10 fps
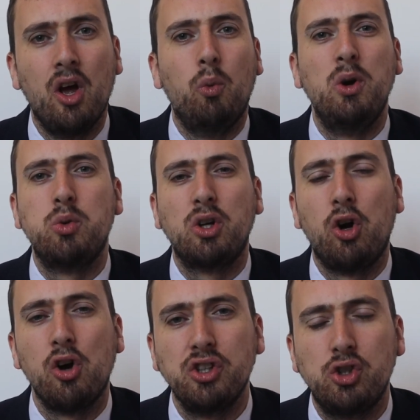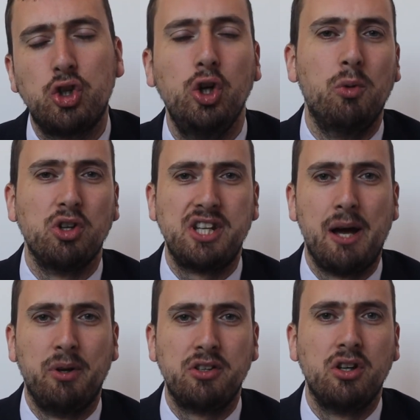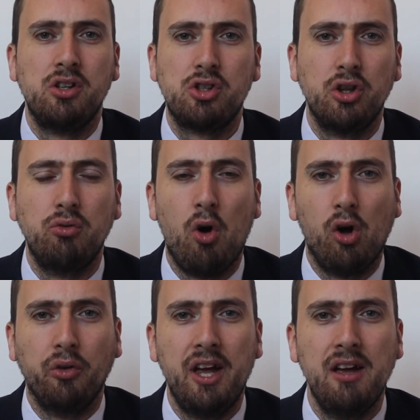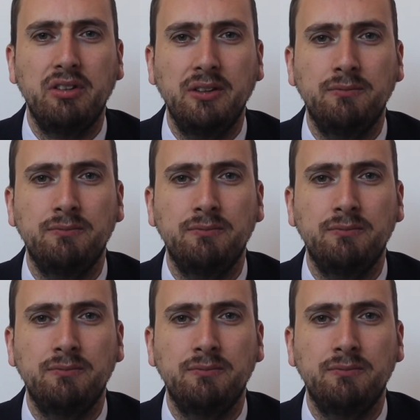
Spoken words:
which were causing too much damage to the Royal Navy.